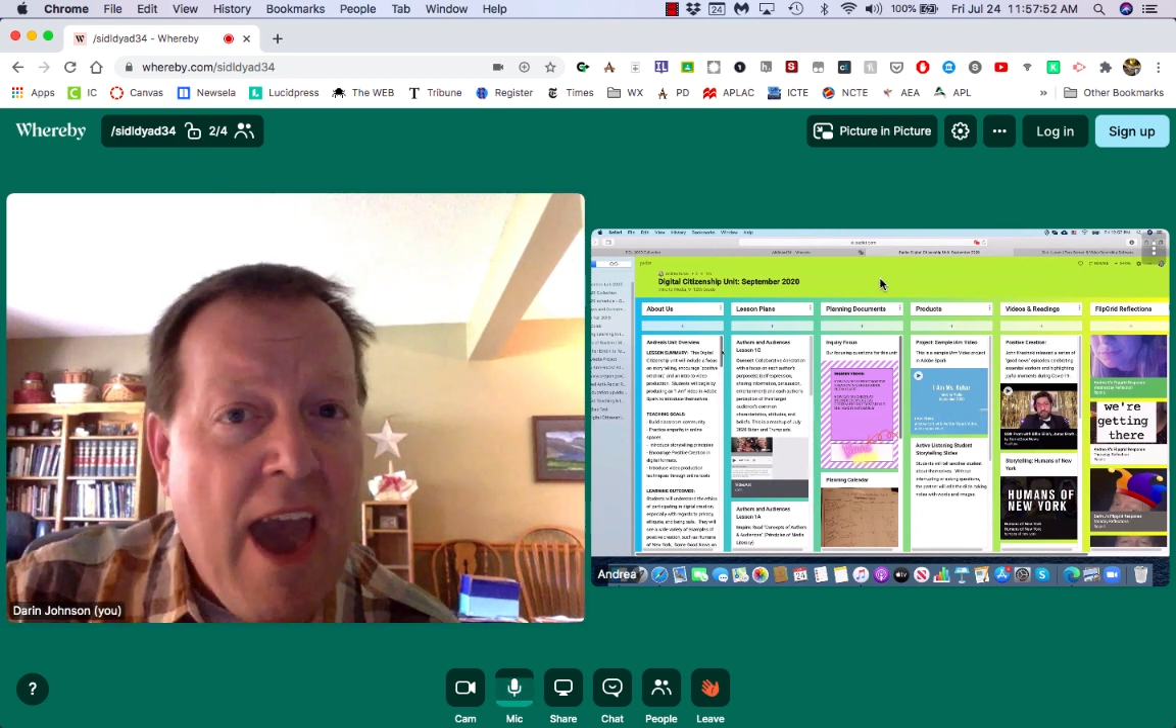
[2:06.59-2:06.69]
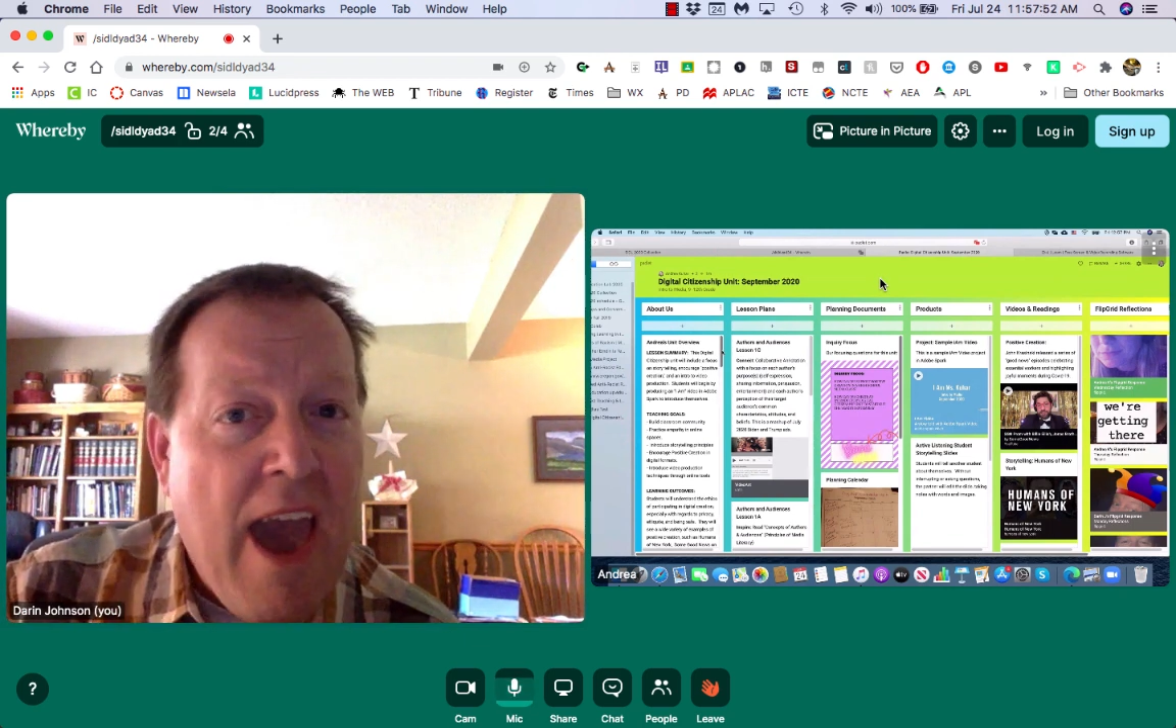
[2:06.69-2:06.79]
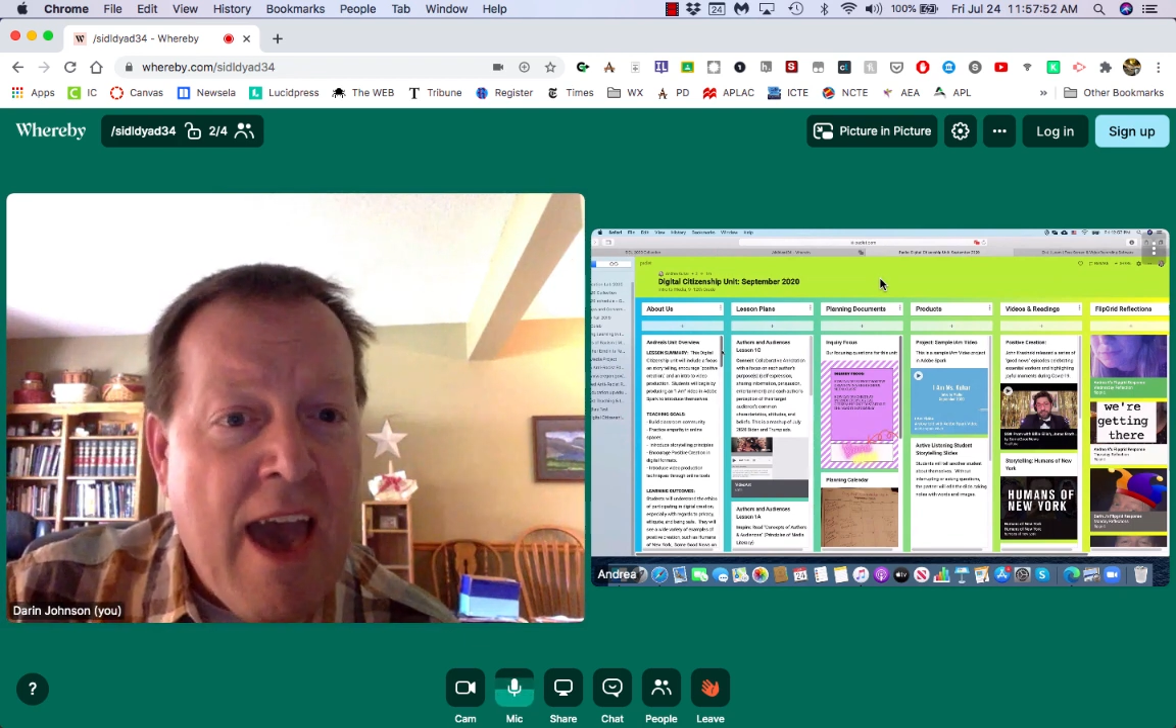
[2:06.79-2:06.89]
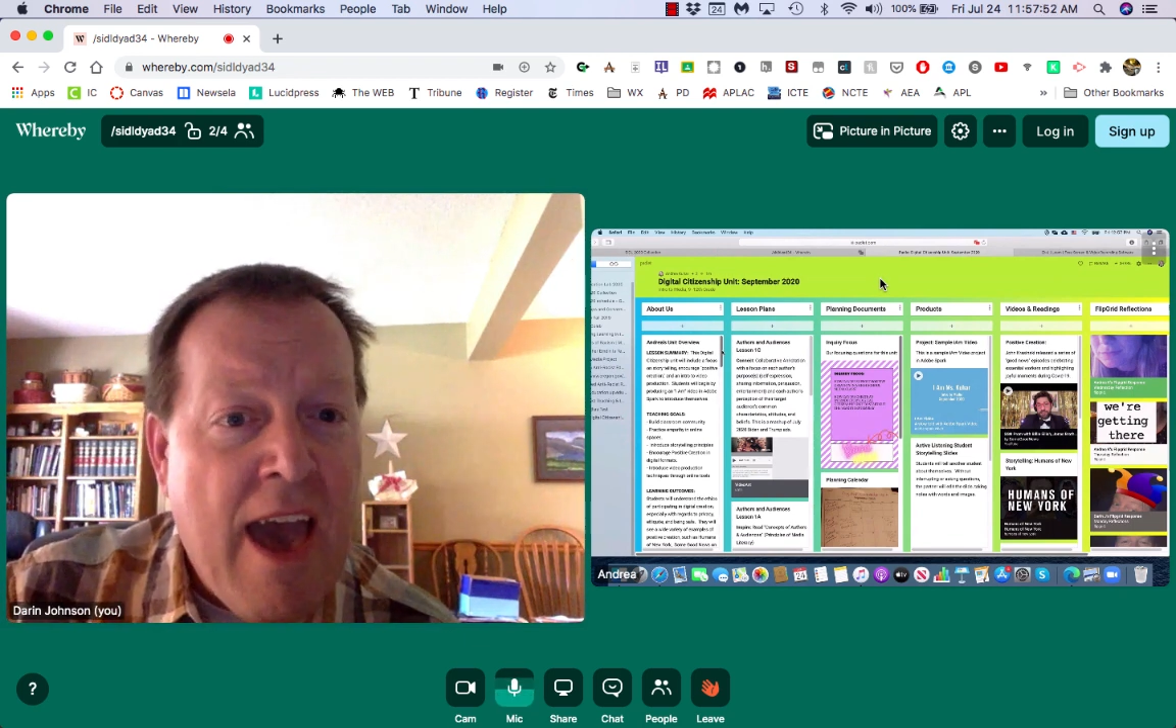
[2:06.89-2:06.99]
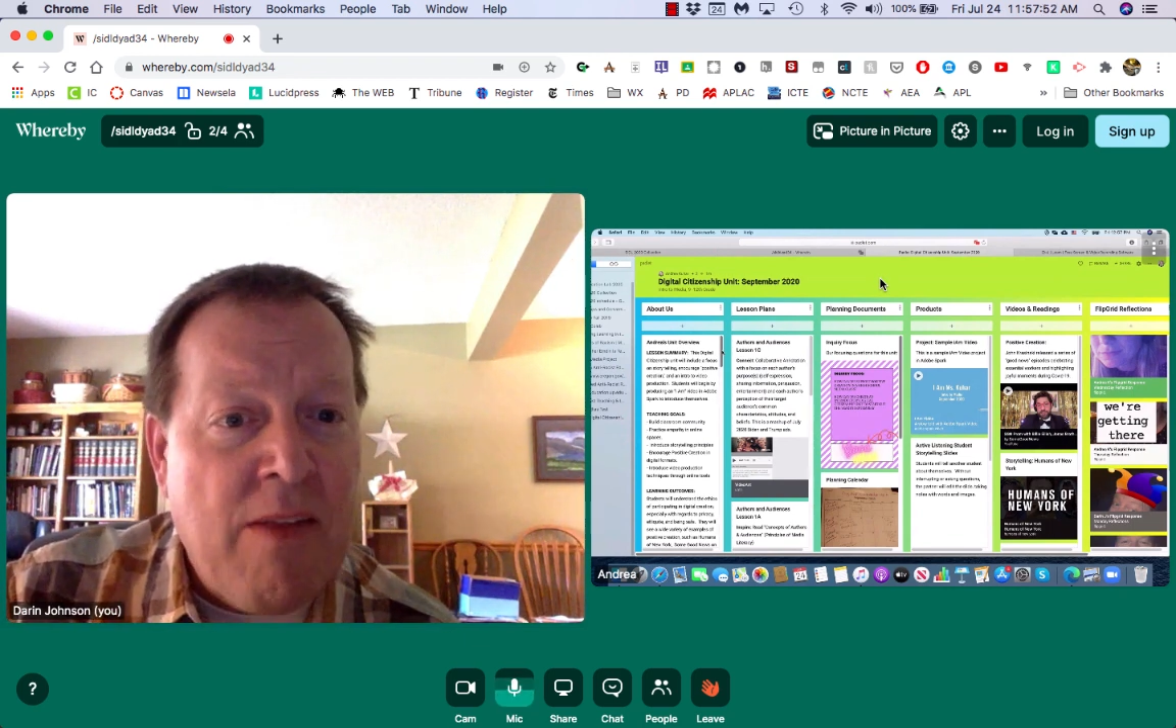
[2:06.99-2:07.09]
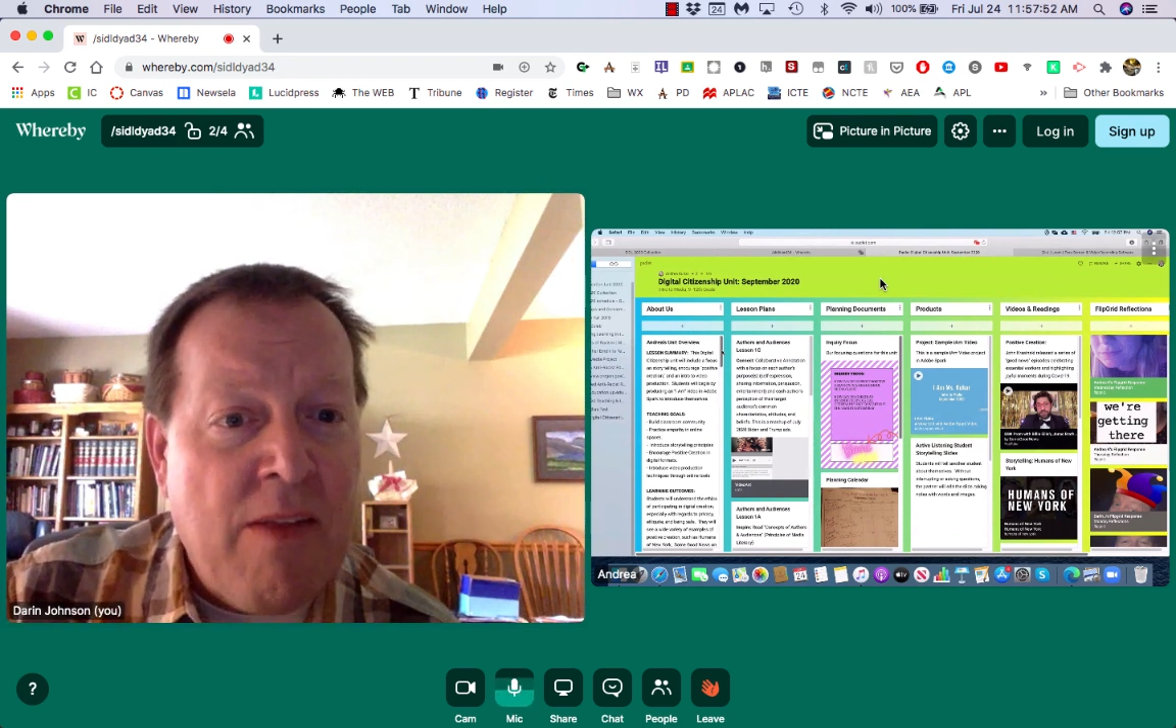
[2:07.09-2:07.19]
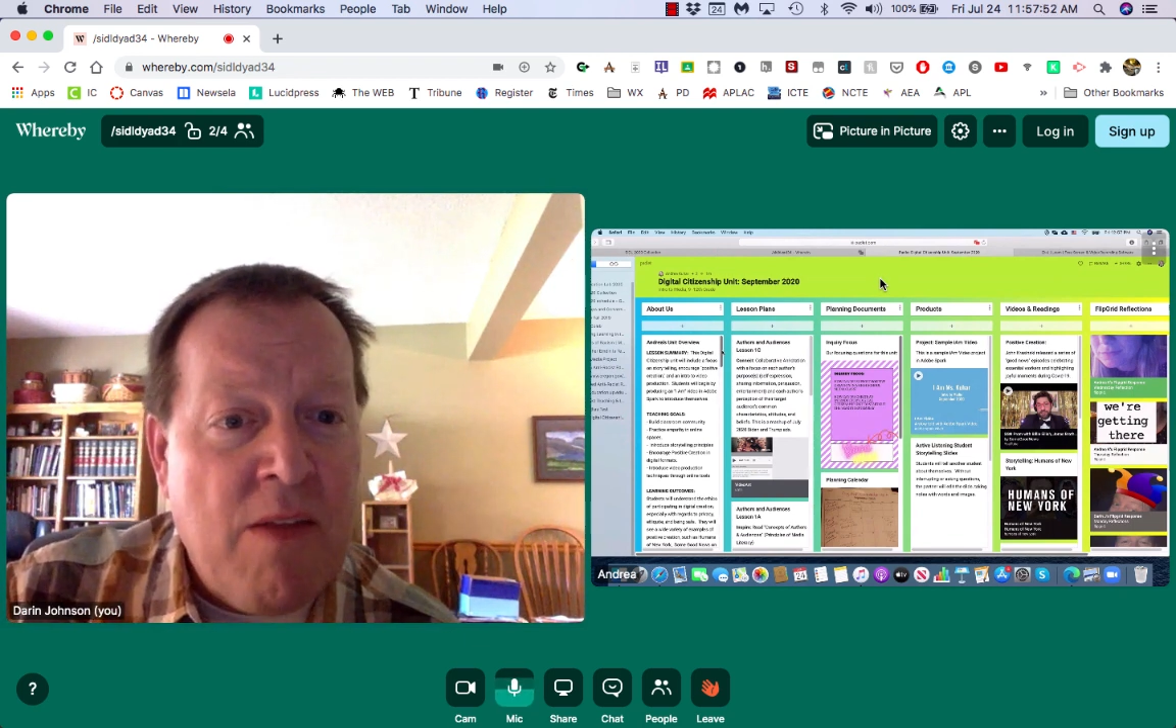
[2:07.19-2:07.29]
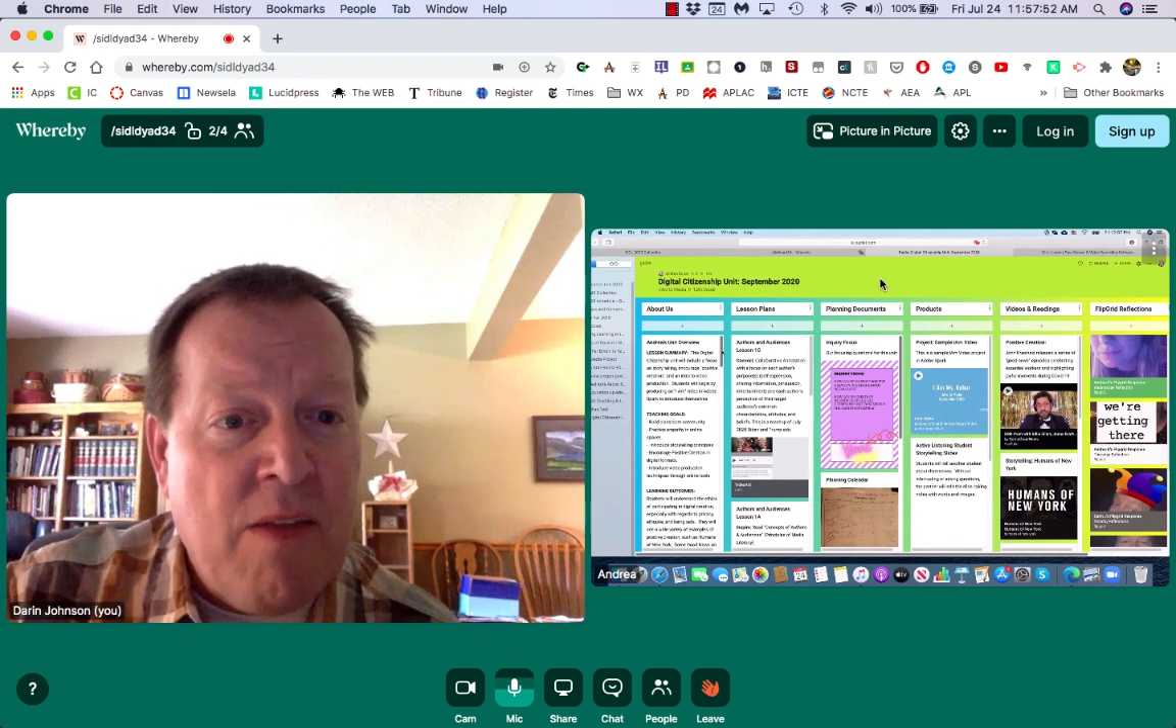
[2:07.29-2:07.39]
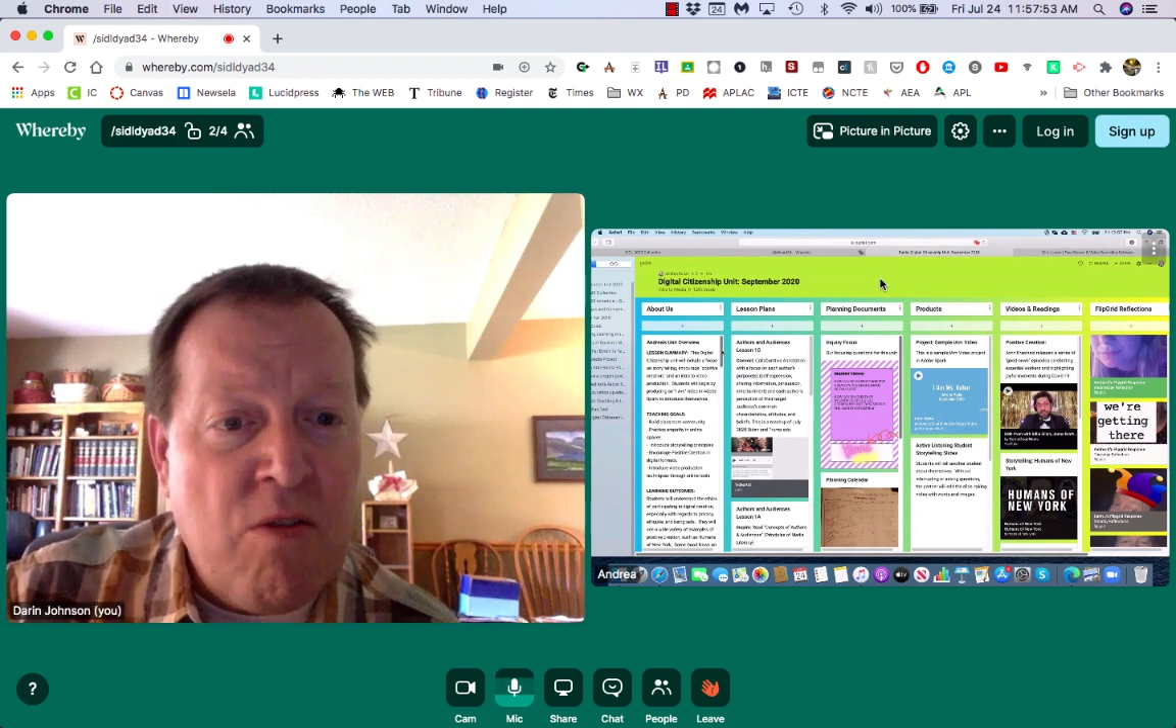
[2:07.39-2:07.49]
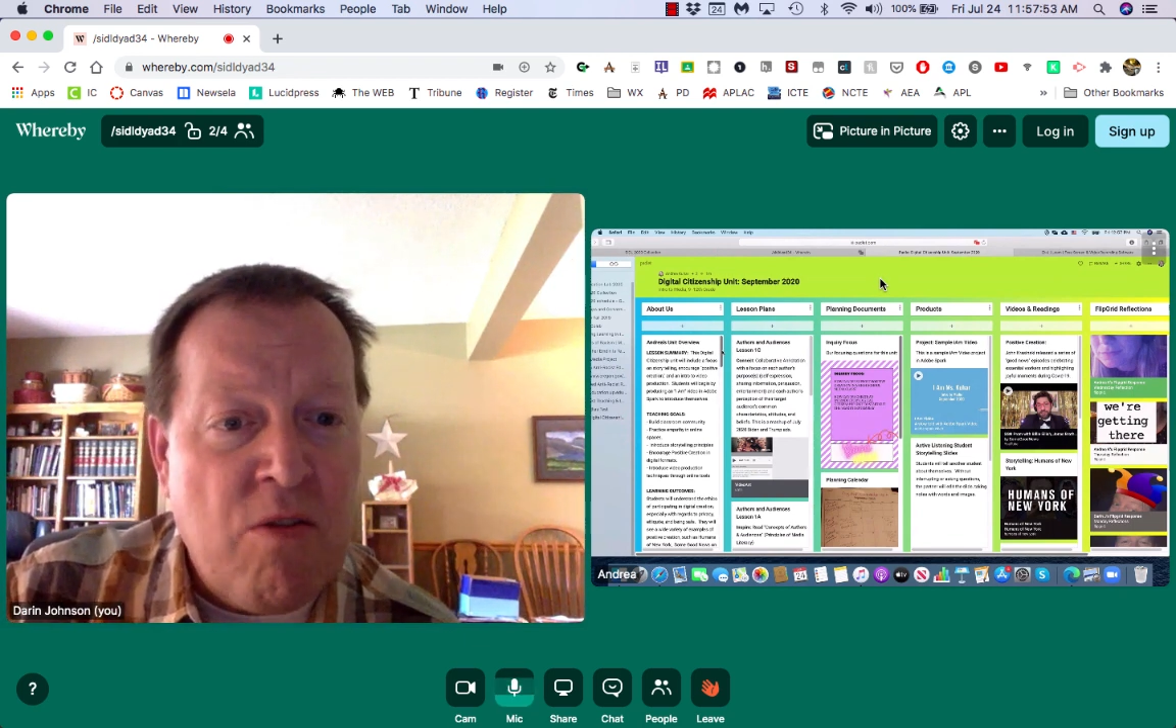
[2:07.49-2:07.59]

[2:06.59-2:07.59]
And then